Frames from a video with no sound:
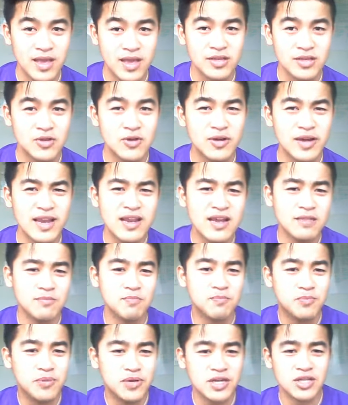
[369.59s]
you cannot
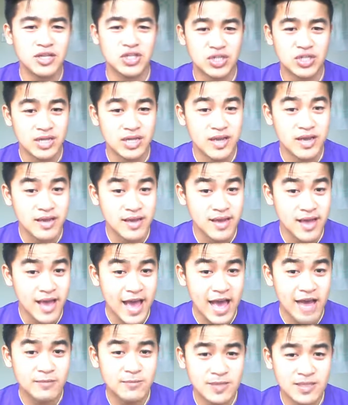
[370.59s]
preach
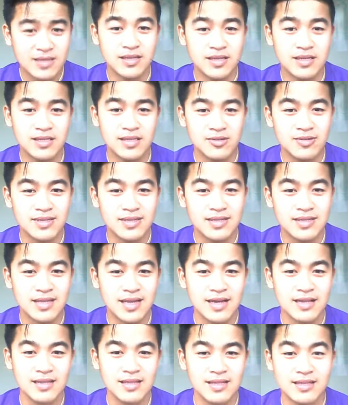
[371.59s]
abstinence to a
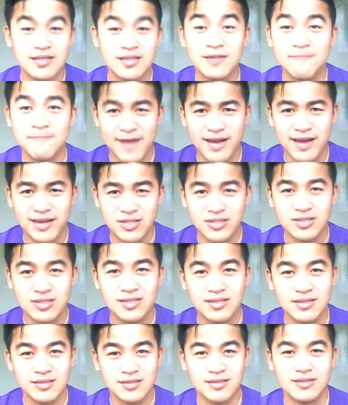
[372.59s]
society that functions
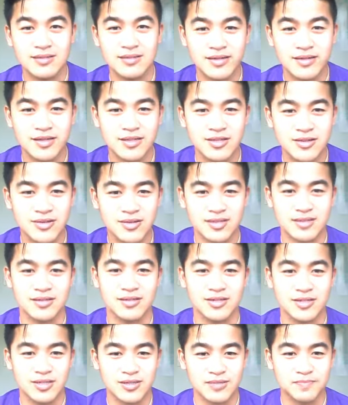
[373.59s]
in internet
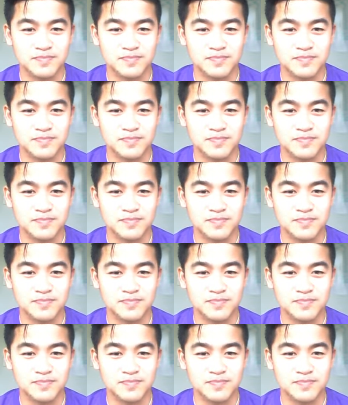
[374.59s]
usage.